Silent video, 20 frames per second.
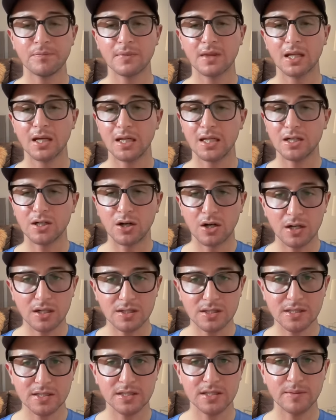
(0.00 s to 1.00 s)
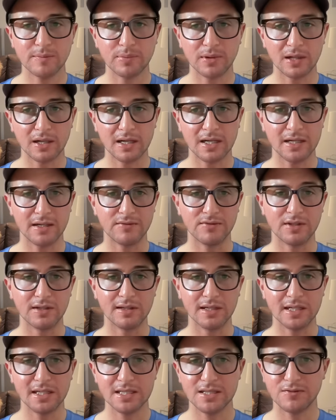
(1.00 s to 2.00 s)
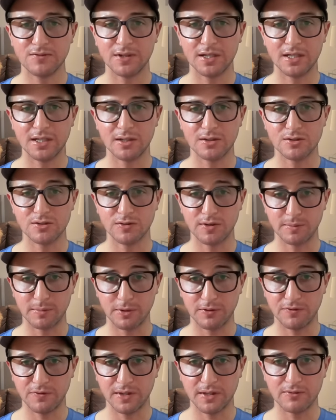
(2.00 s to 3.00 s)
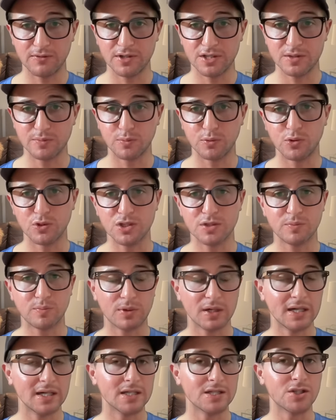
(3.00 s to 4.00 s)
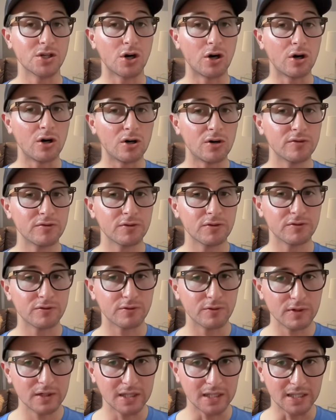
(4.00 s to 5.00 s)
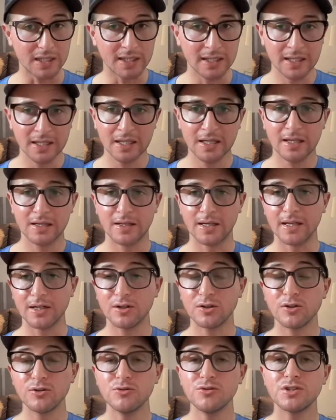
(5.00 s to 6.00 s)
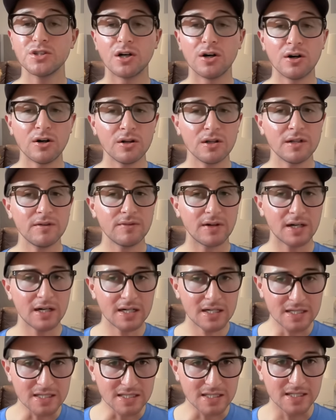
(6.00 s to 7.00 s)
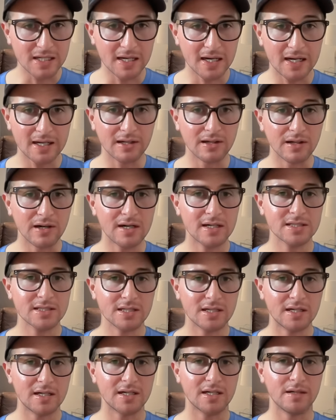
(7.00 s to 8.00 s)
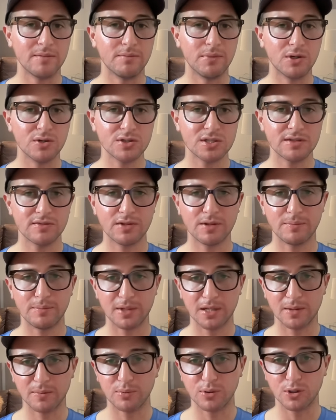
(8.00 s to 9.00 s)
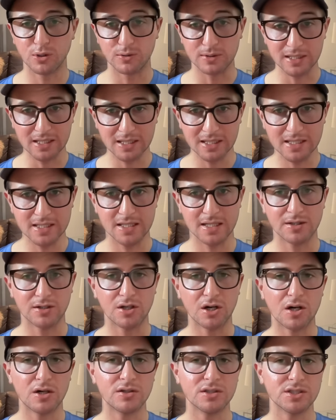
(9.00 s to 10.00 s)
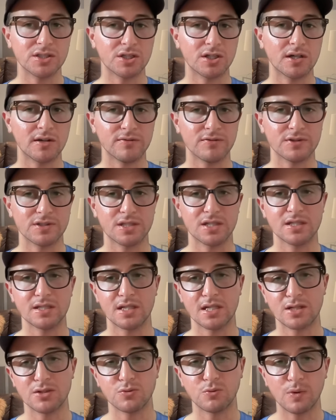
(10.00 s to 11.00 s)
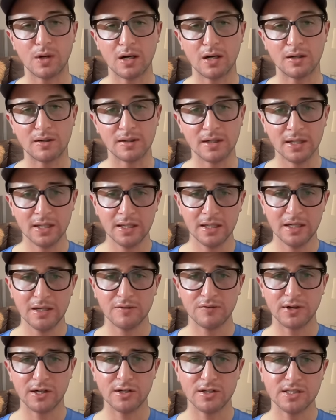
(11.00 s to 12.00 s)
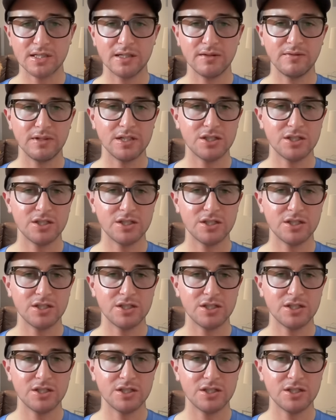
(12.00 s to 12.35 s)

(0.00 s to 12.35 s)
a constant supply of the latest videos from your favorite sports brands, all for free. That includes all of us at Locked On and most of the big pro leagues and college conferences as well. Fire TV